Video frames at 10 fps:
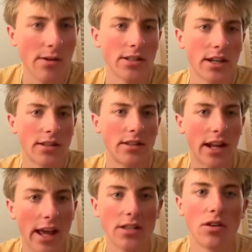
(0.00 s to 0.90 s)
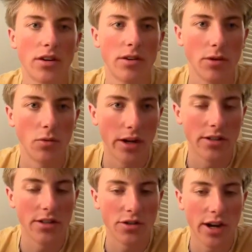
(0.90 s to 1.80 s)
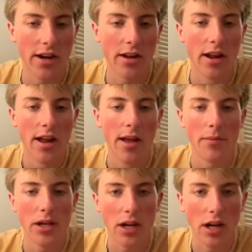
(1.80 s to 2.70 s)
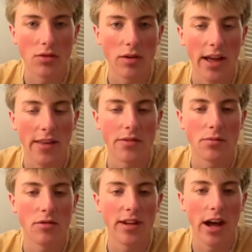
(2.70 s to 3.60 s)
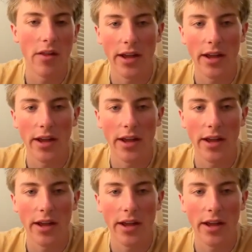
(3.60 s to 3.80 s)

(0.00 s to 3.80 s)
I was like, today is going to be weird to trade because we had this move down.